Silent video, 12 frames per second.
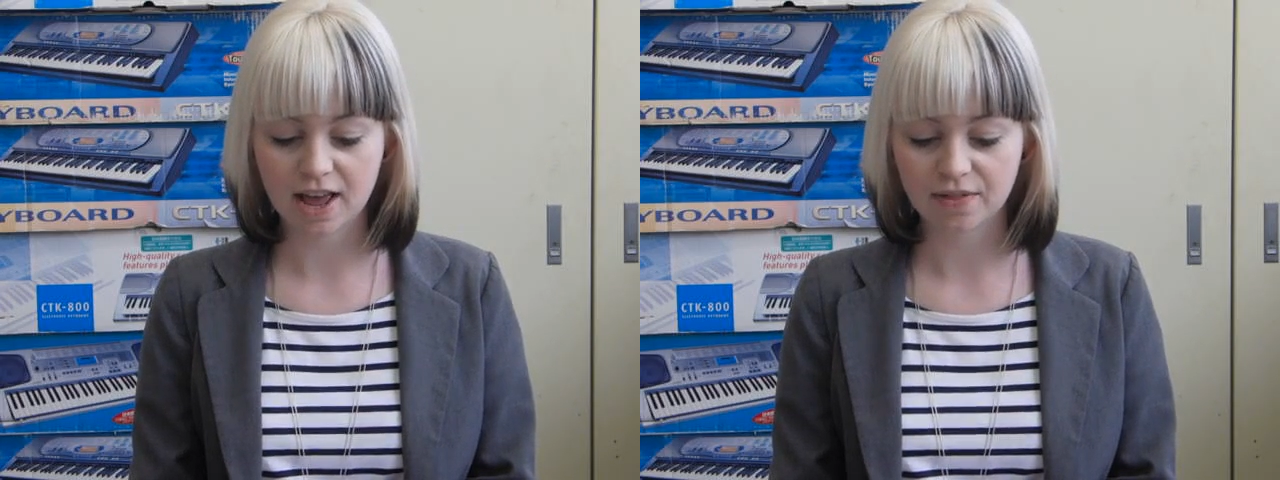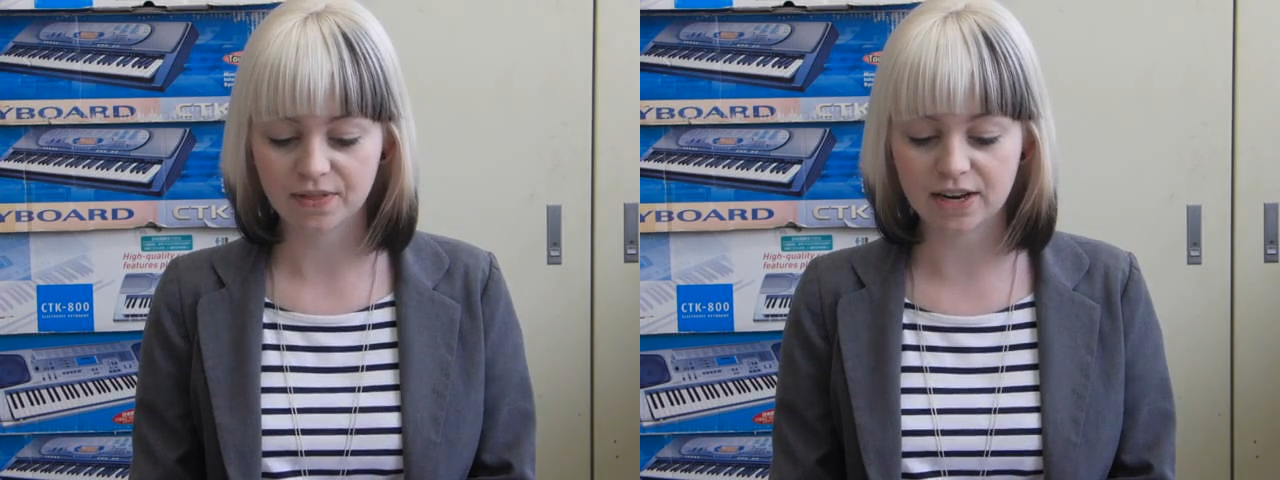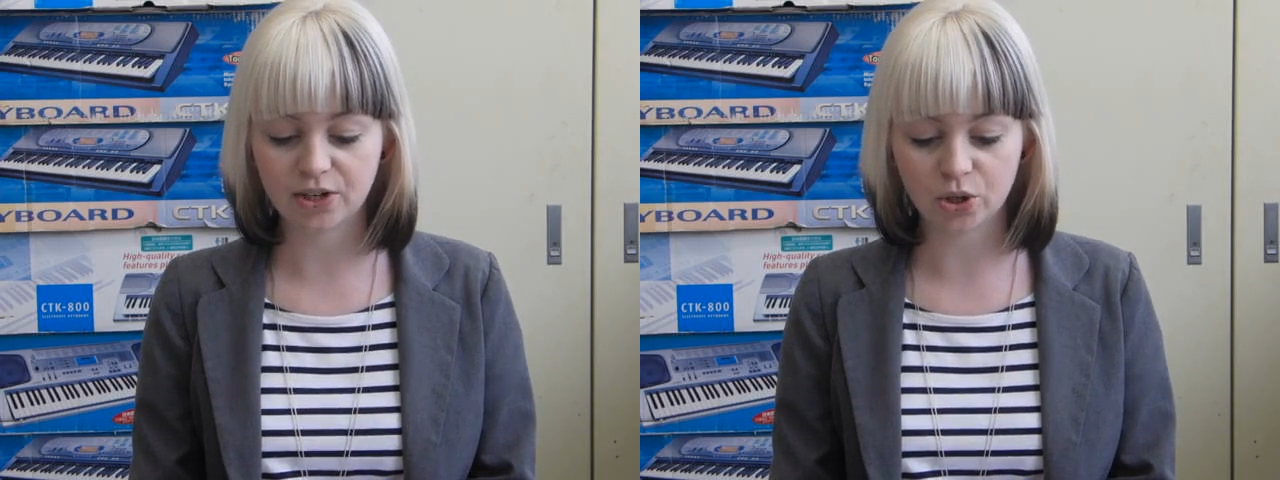
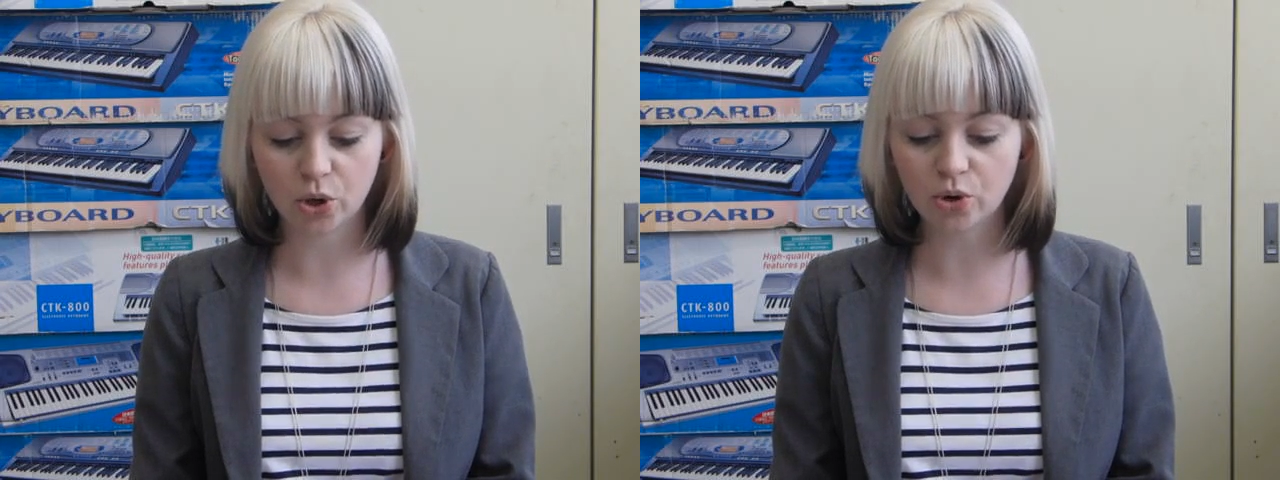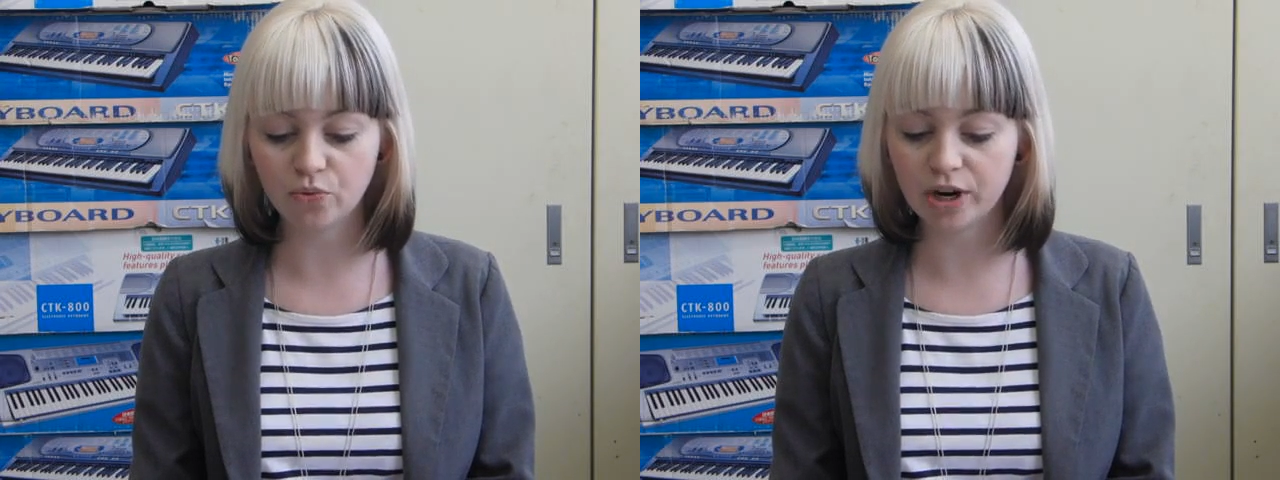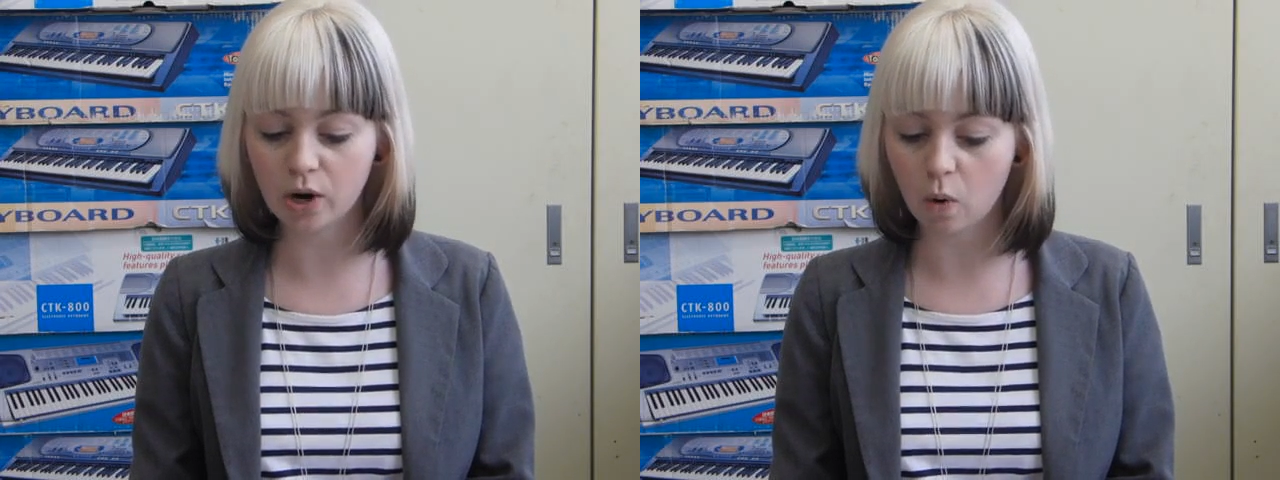that
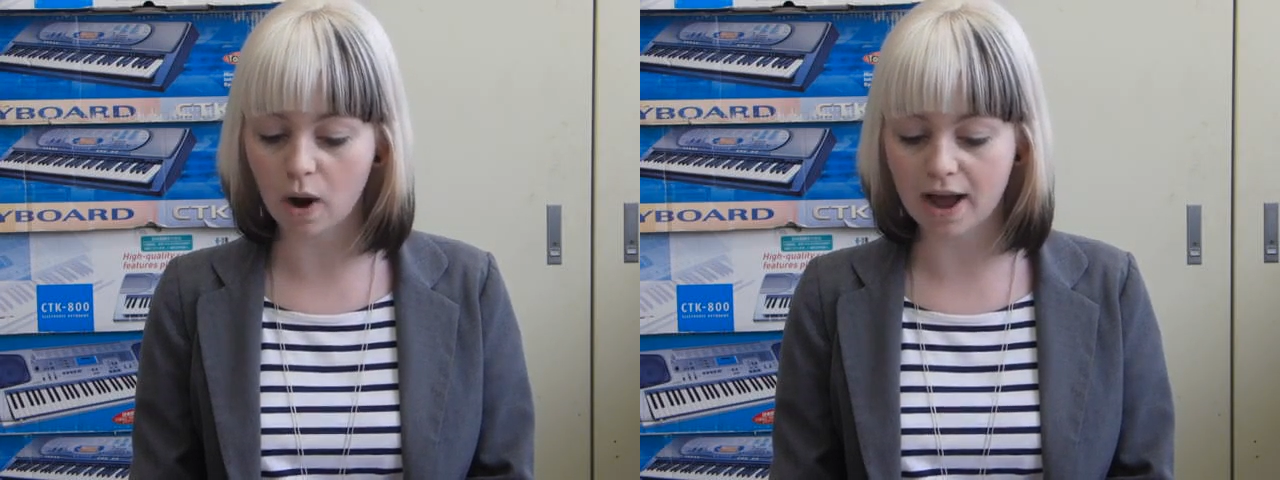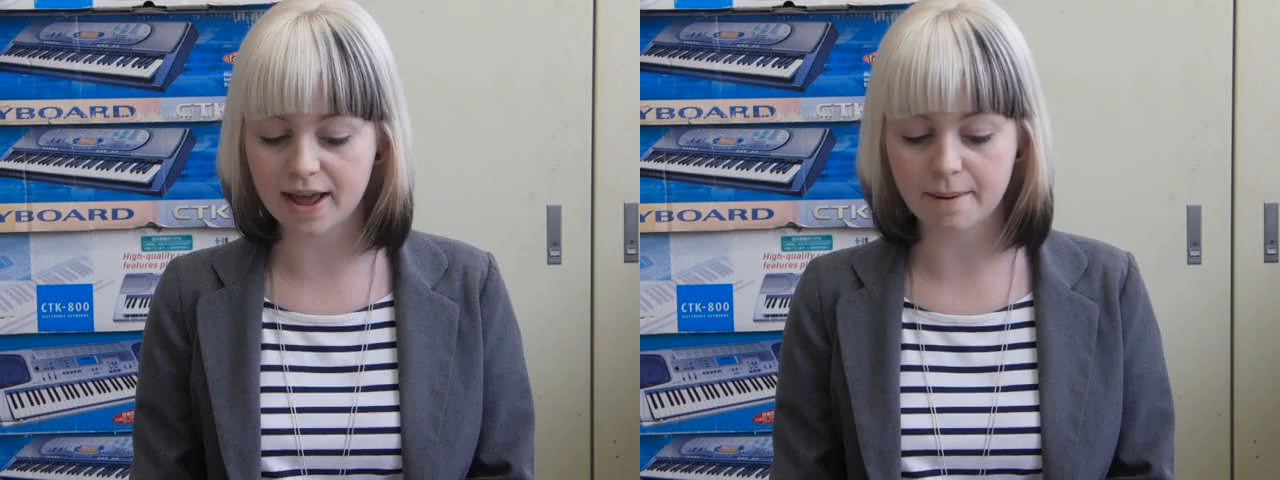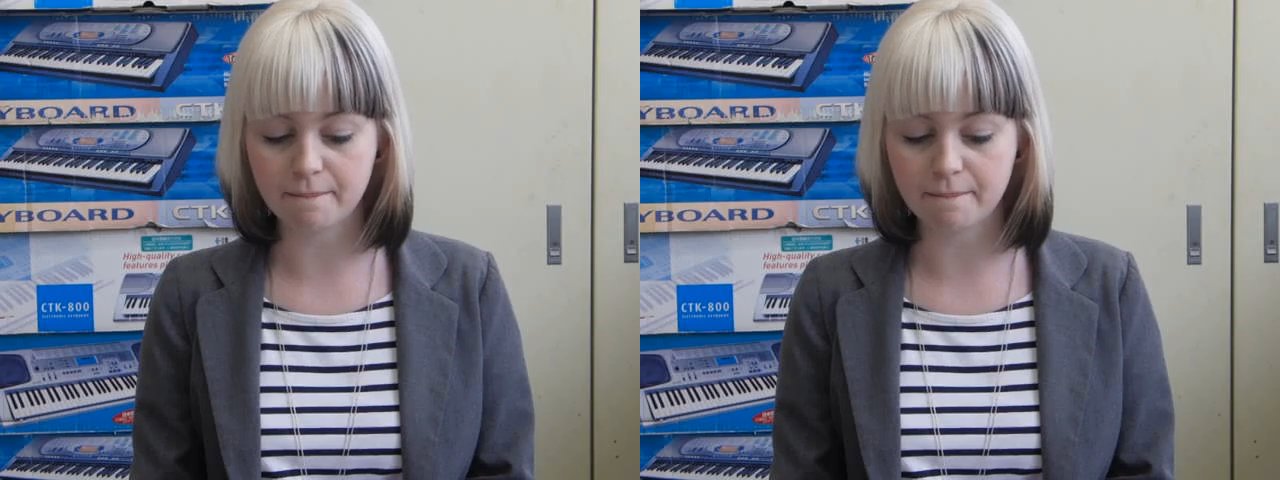don't require